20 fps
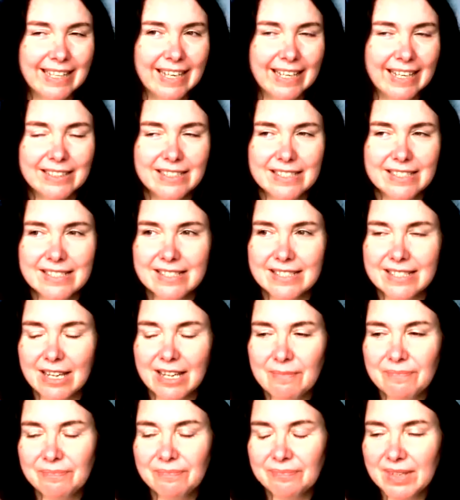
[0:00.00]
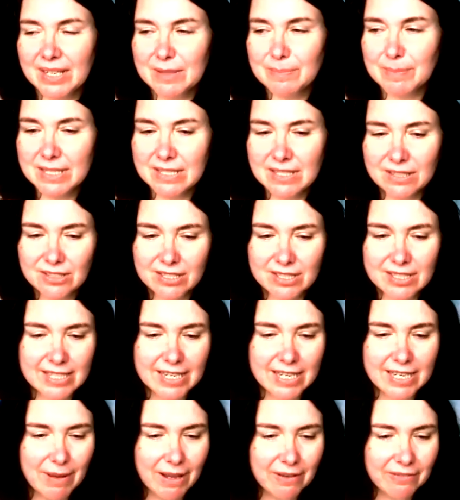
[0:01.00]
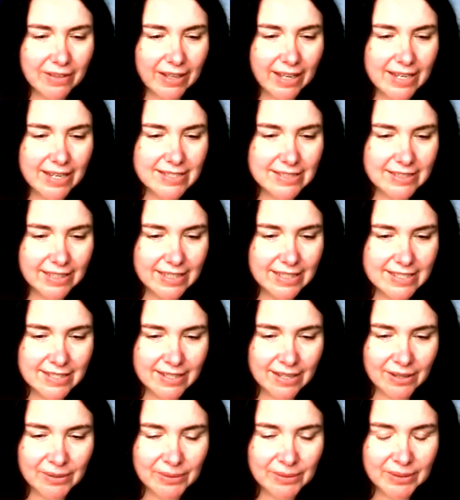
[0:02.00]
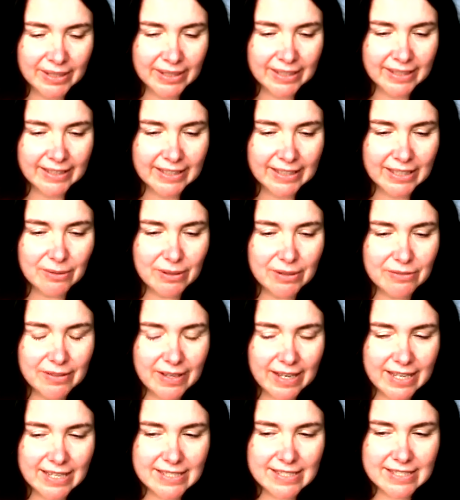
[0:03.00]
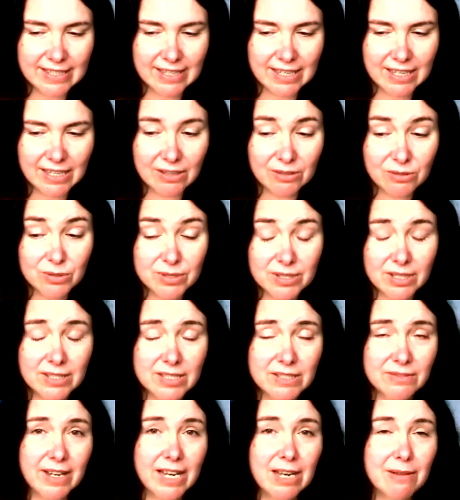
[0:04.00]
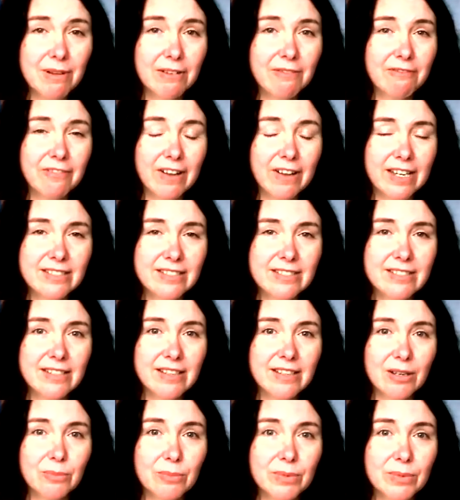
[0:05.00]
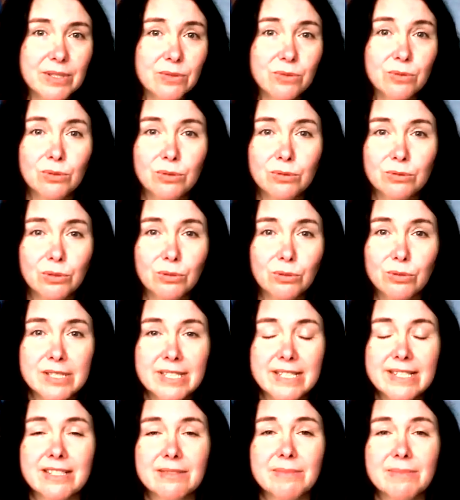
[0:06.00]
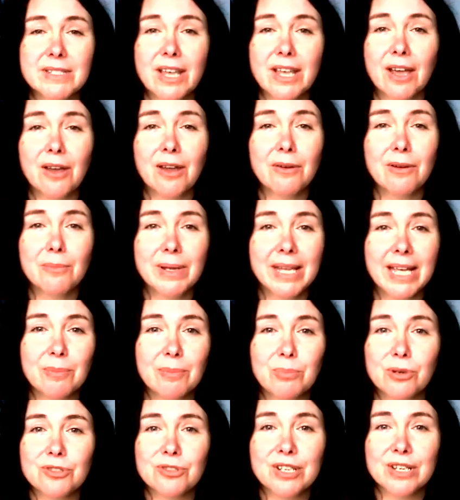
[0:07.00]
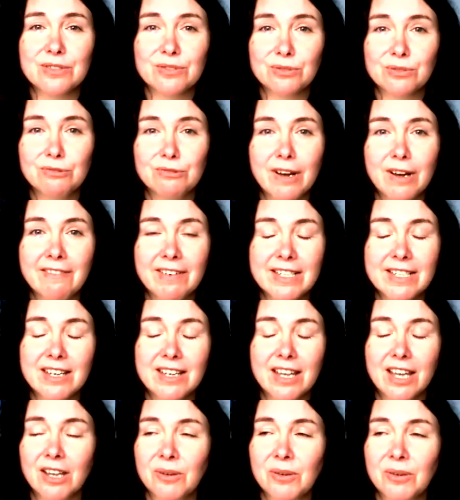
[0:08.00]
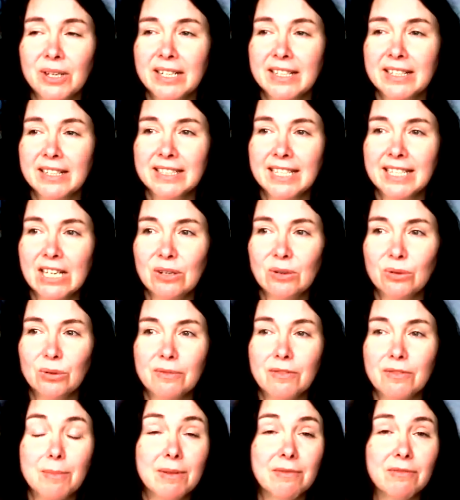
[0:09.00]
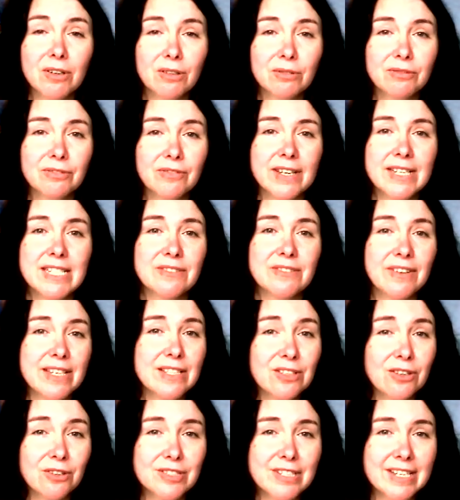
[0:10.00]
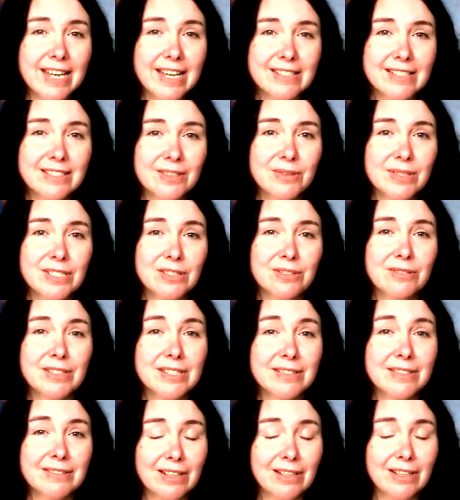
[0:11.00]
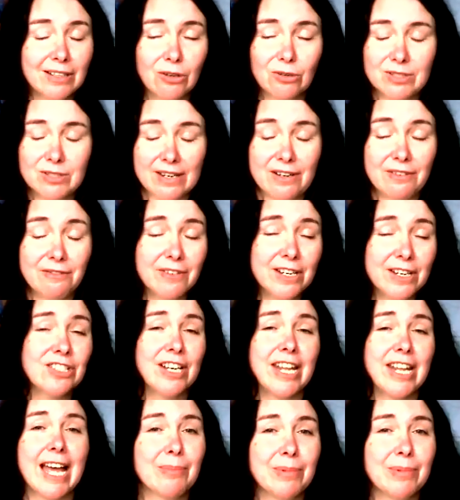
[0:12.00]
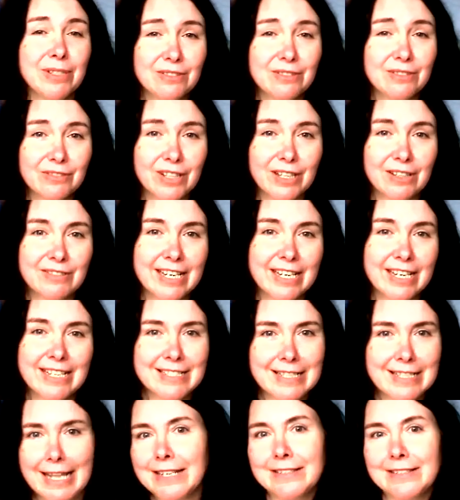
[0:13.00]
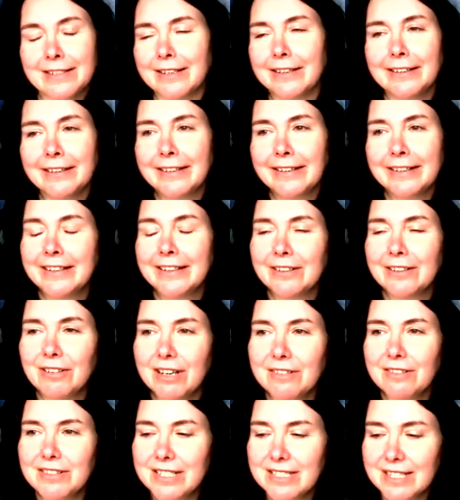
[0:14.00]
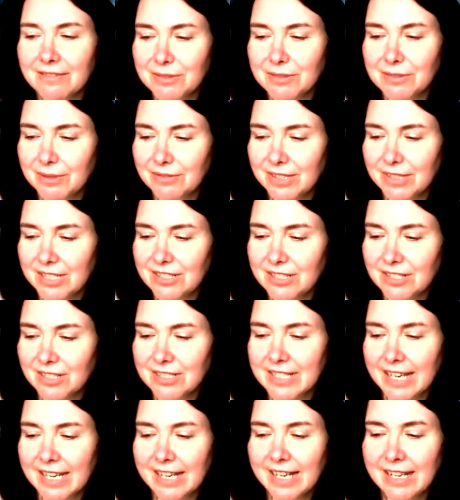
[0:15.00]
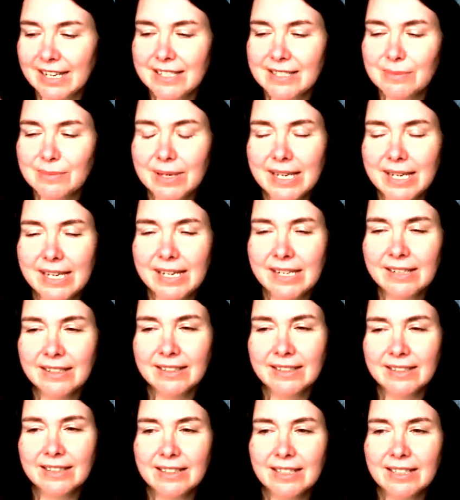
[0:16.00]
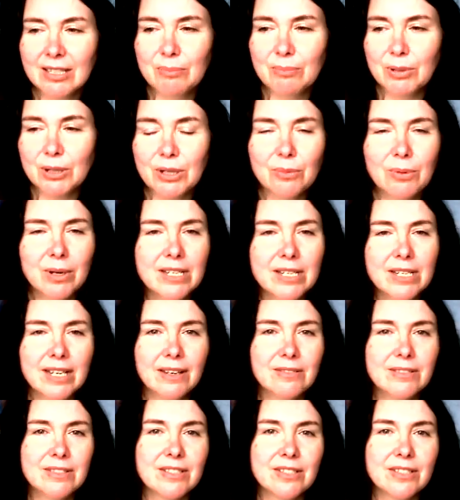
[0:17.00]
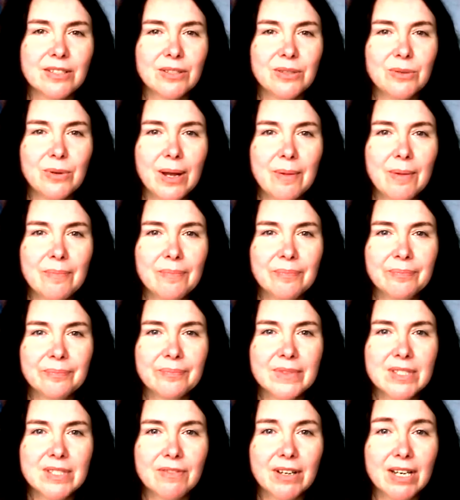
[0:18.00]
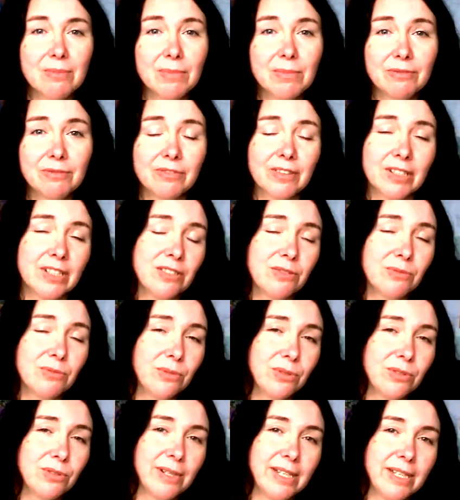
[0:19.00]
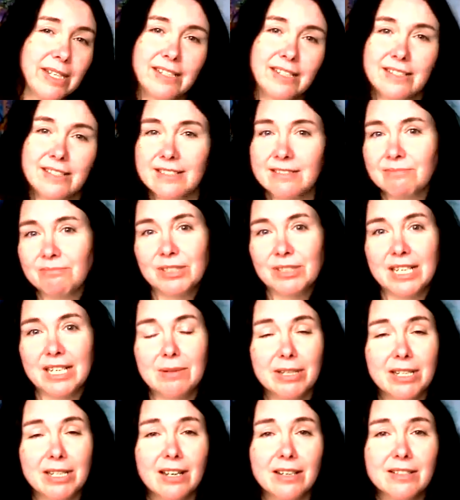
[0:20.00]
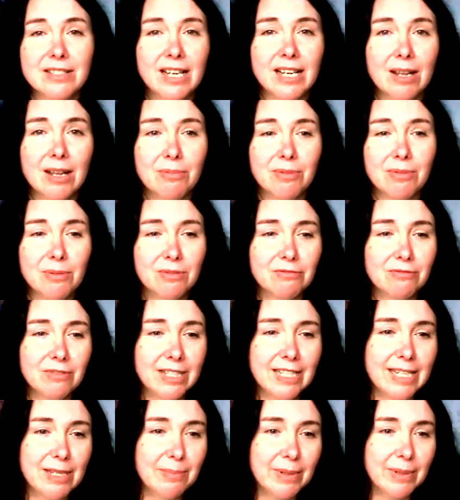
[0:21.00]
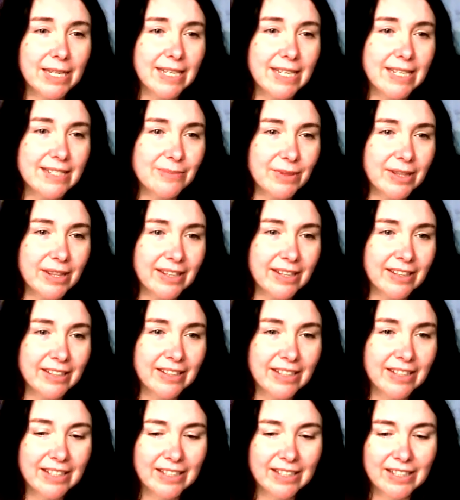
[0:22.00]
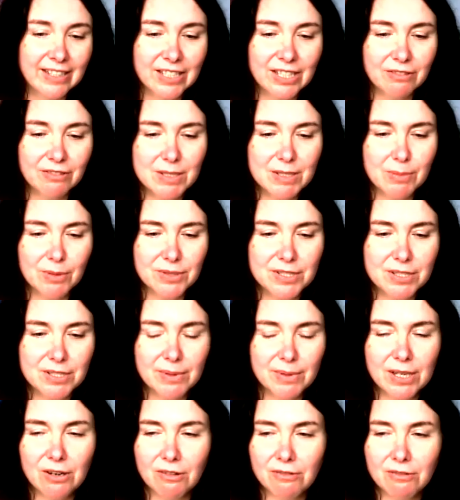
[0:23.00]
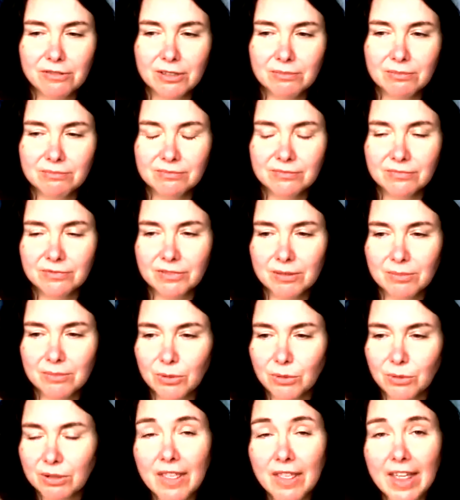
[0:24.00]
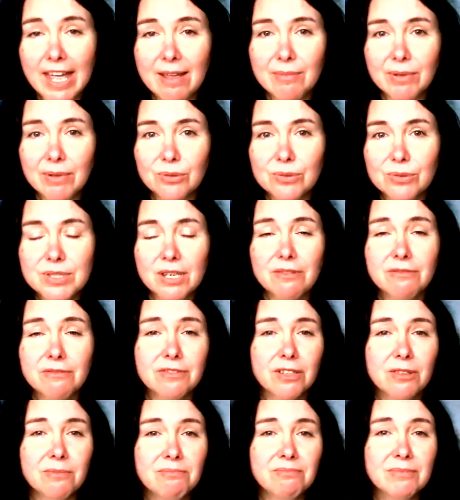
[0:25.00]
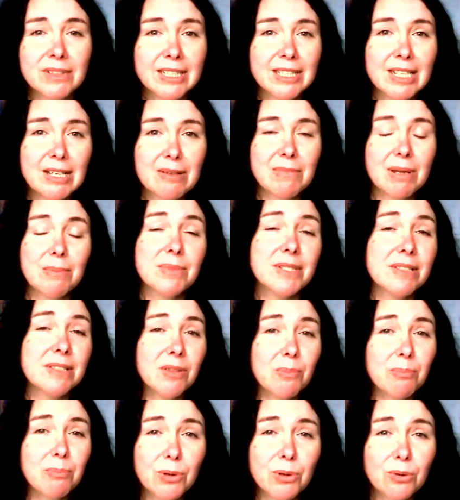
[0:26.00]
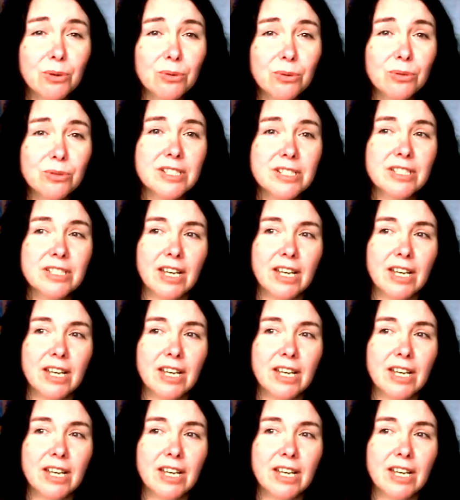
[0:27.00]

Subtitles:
And it's been such a team effort, hasn't it? So we've had, of course, our development fund that was all systems go, and we had projects all raring to go. Nearly all of them involved face-to-face contact. So as soon as lockdown officially happened, 5 days later, 5 days after we finished our dailies, we put the word out to development fund award winners. Would anybody like to collaborate? We're really pleased with the response that we got from all of them, and also from members of the board.